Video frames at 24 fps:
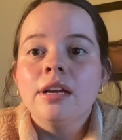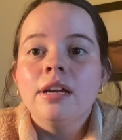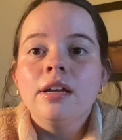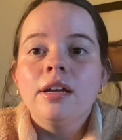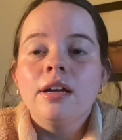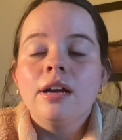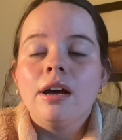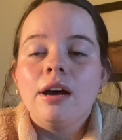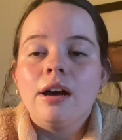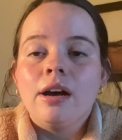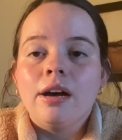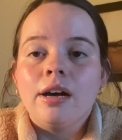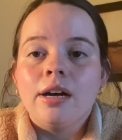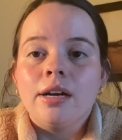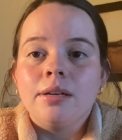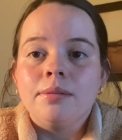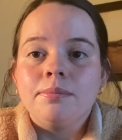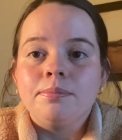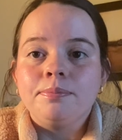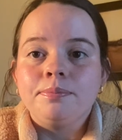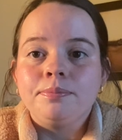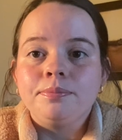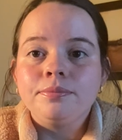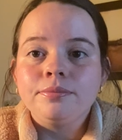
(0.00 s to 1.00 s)

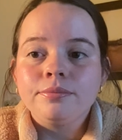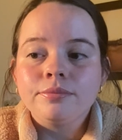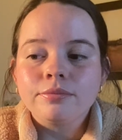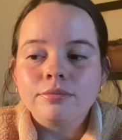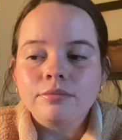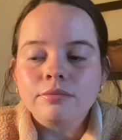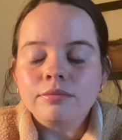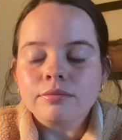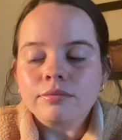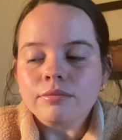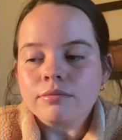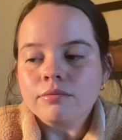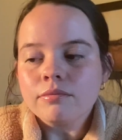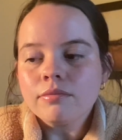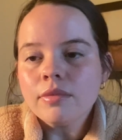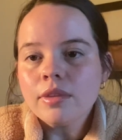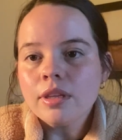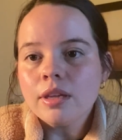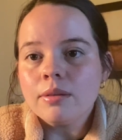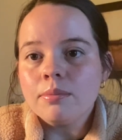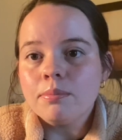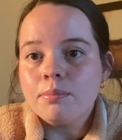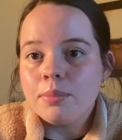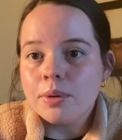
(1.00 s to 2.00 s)

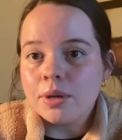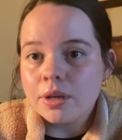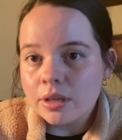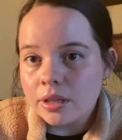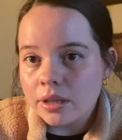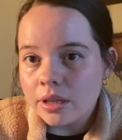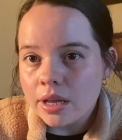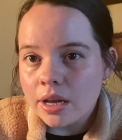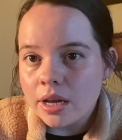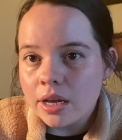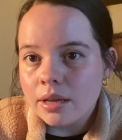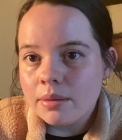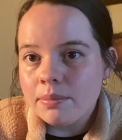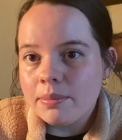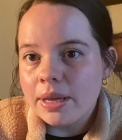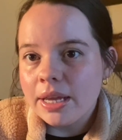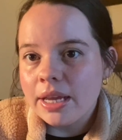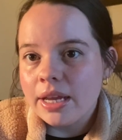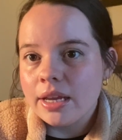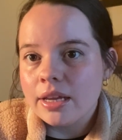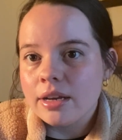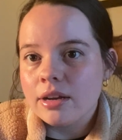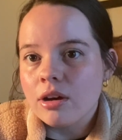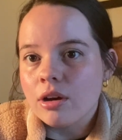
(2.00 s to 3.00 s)
book club
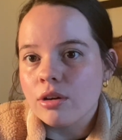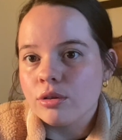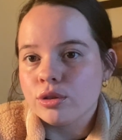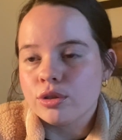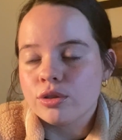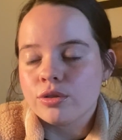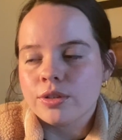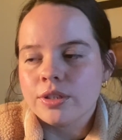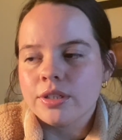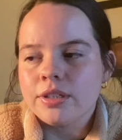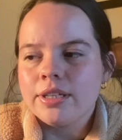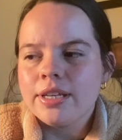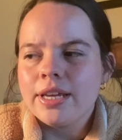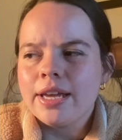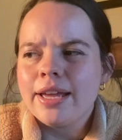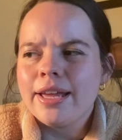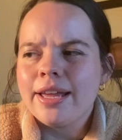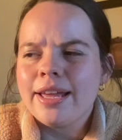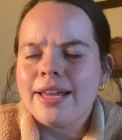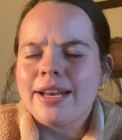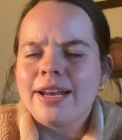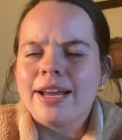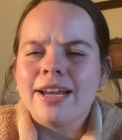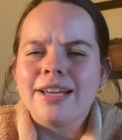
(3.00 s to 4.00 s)
in Australia,
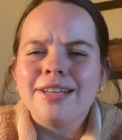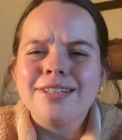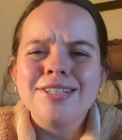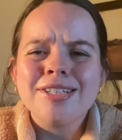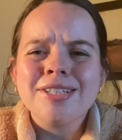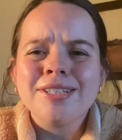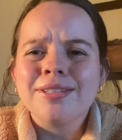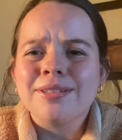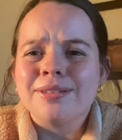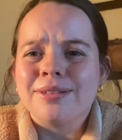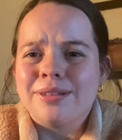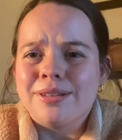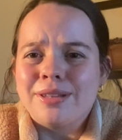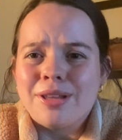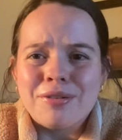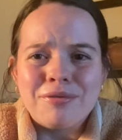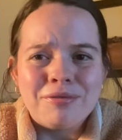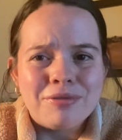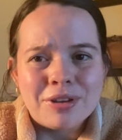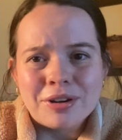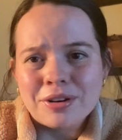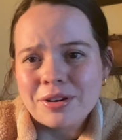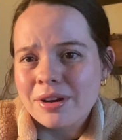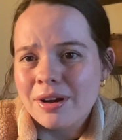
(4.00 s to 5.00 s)
and I just
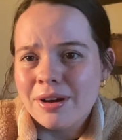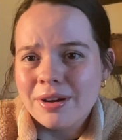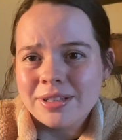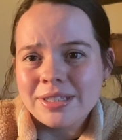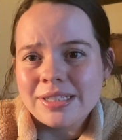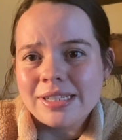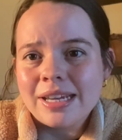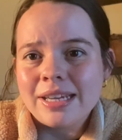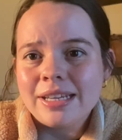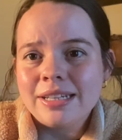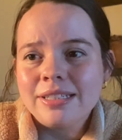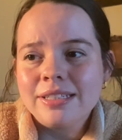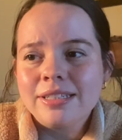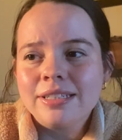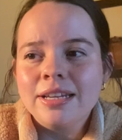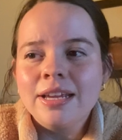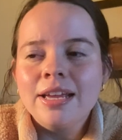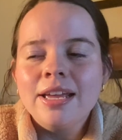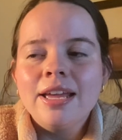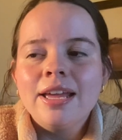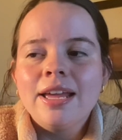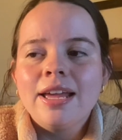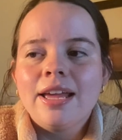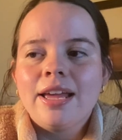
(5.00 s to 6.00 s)
love their content.
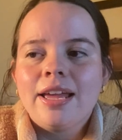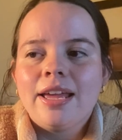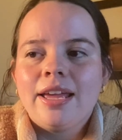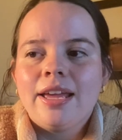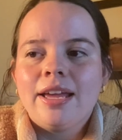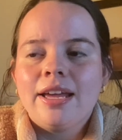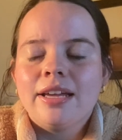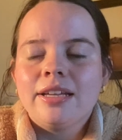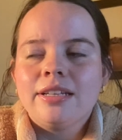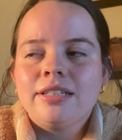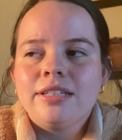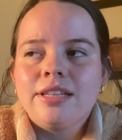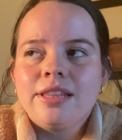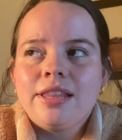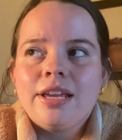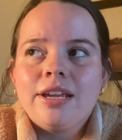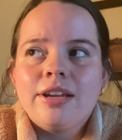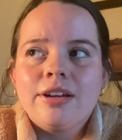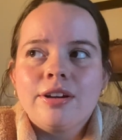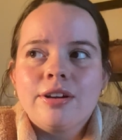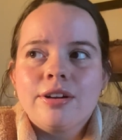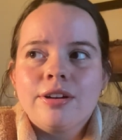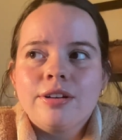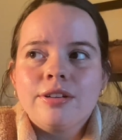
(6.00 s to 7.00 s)
And they
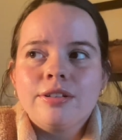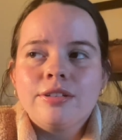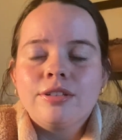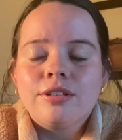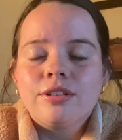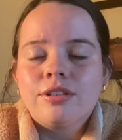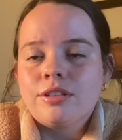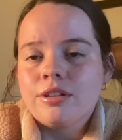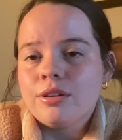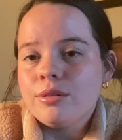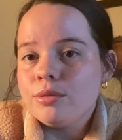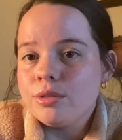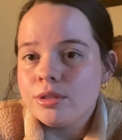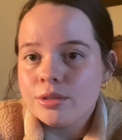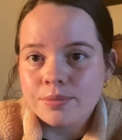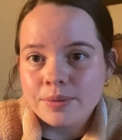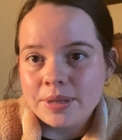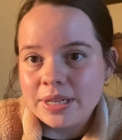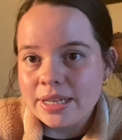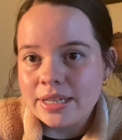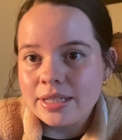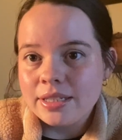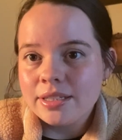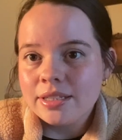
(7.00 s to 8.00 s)
are so
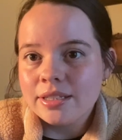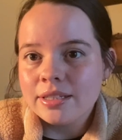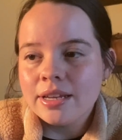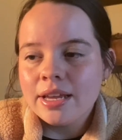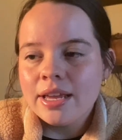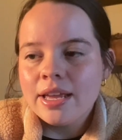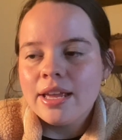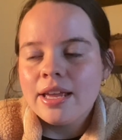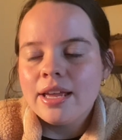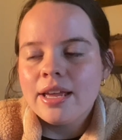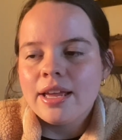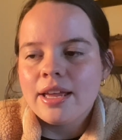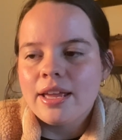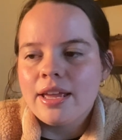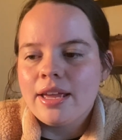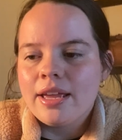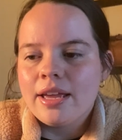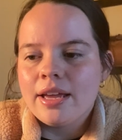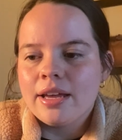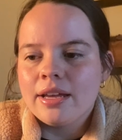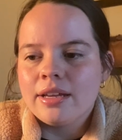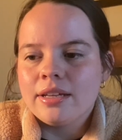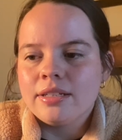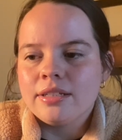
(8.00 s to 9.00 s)
sweet,
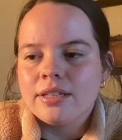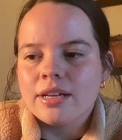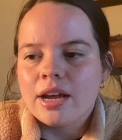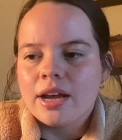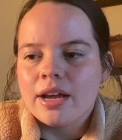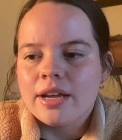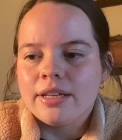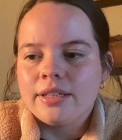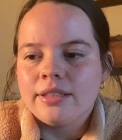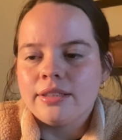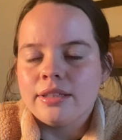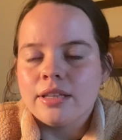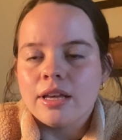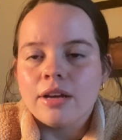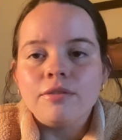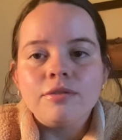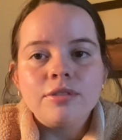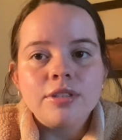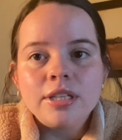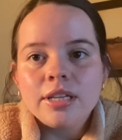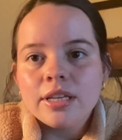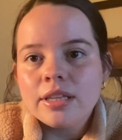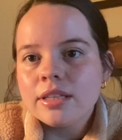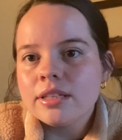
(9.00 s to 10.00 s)
and I love
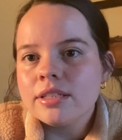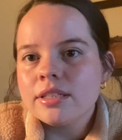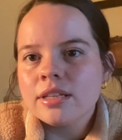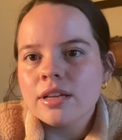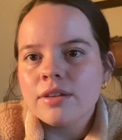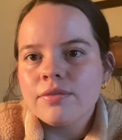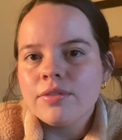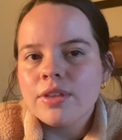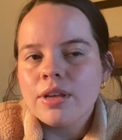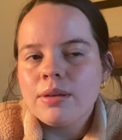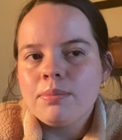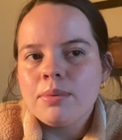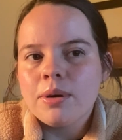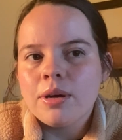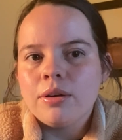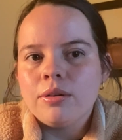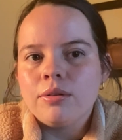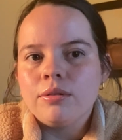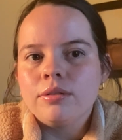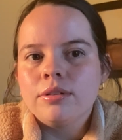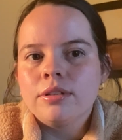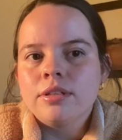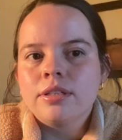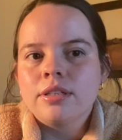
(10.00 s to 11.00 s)
seeing the stuff they
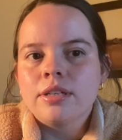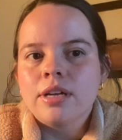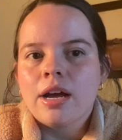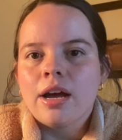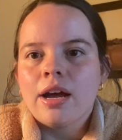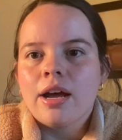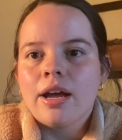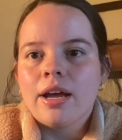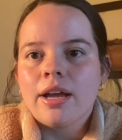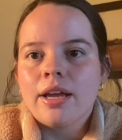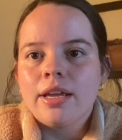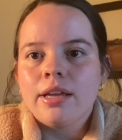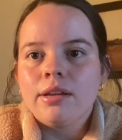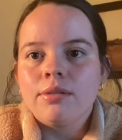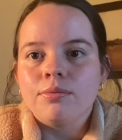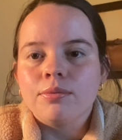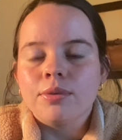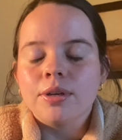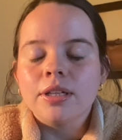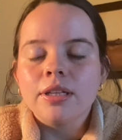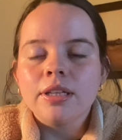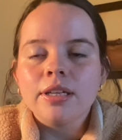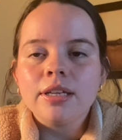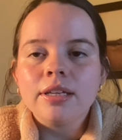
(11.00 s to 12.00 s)
post. I
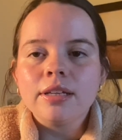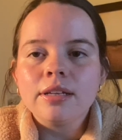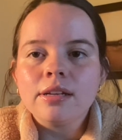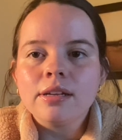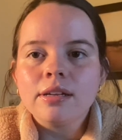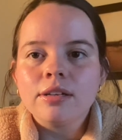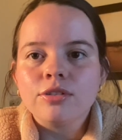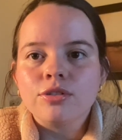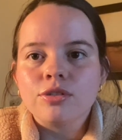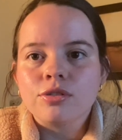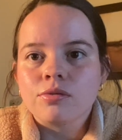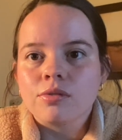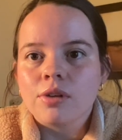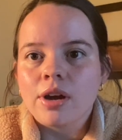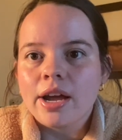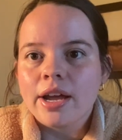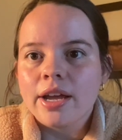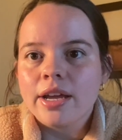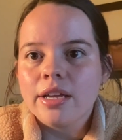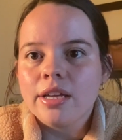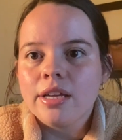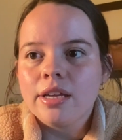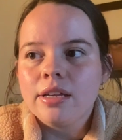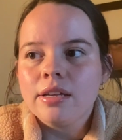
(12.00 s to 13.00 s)
really
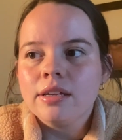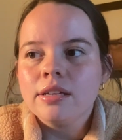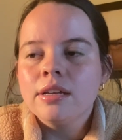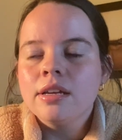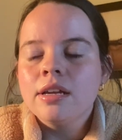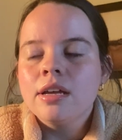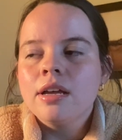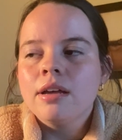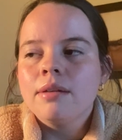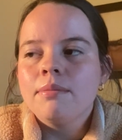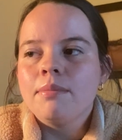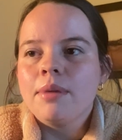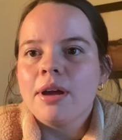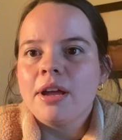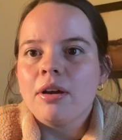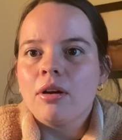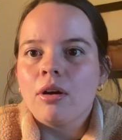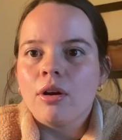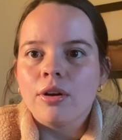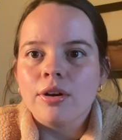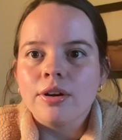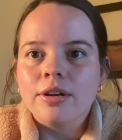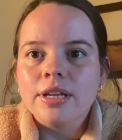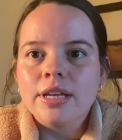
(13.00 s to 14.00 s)
try my
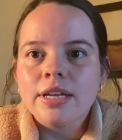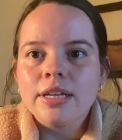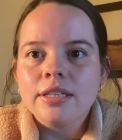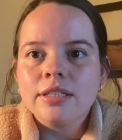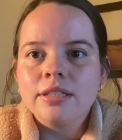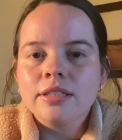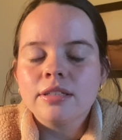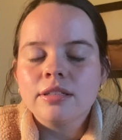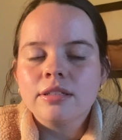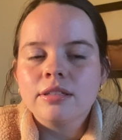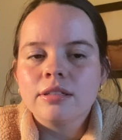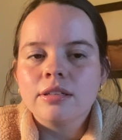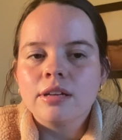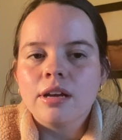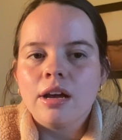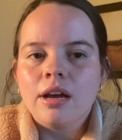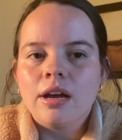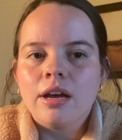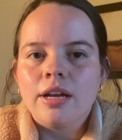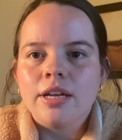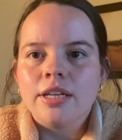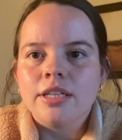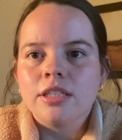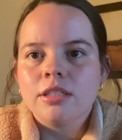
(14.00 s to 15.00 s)
hardest,
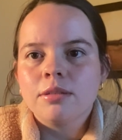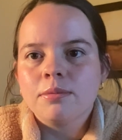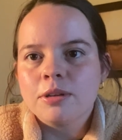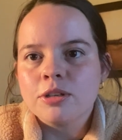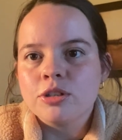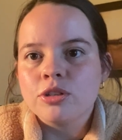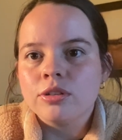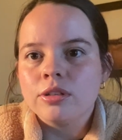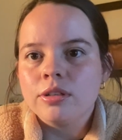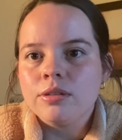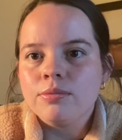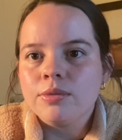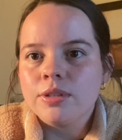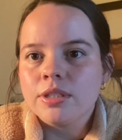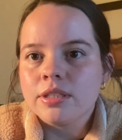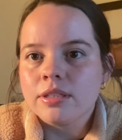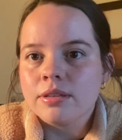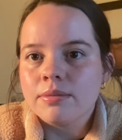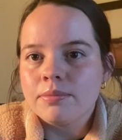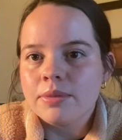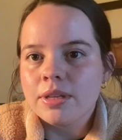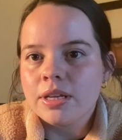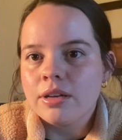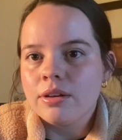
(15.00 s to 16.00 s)
especially with
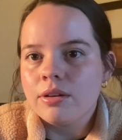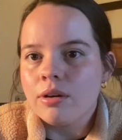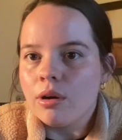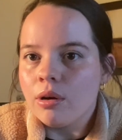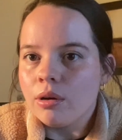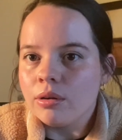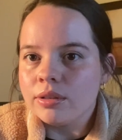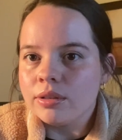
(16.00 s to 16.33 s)
something called